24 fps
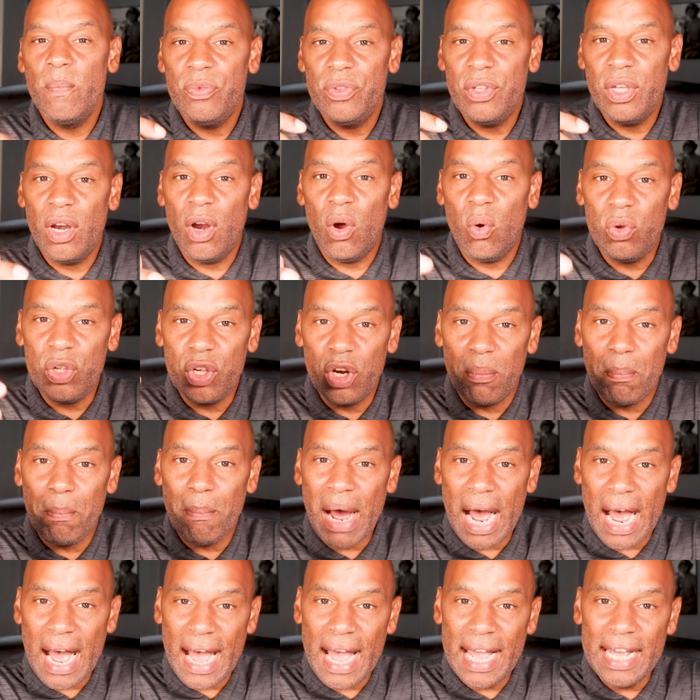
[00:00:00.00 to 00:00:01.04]
You know, your
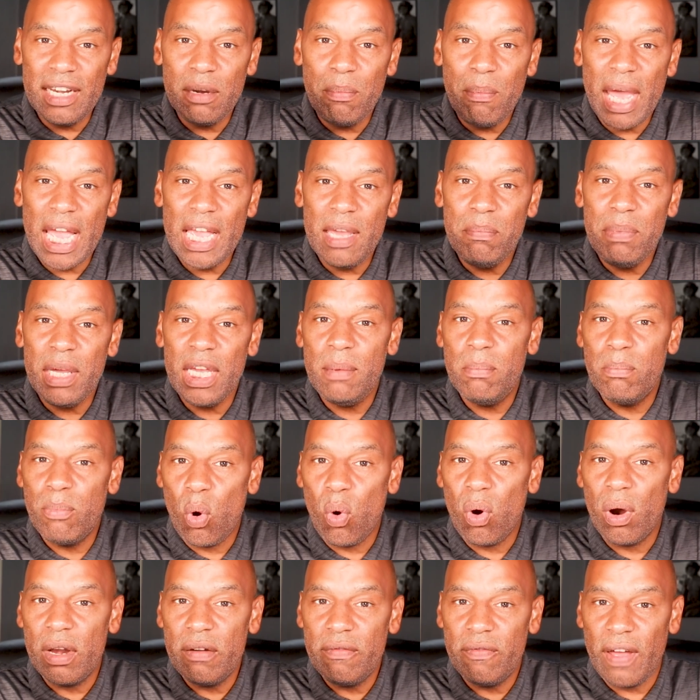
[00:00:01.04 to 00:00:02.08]
mind may be
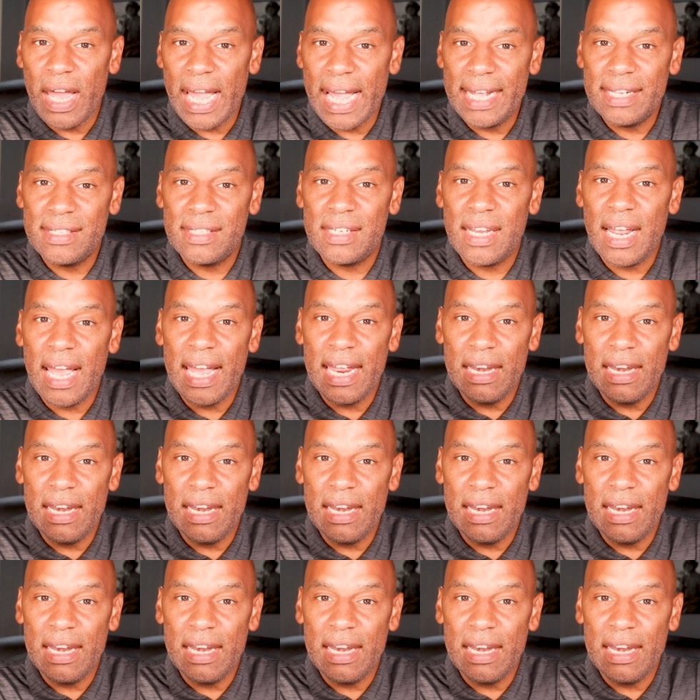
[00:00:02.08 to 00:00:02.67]
more advanced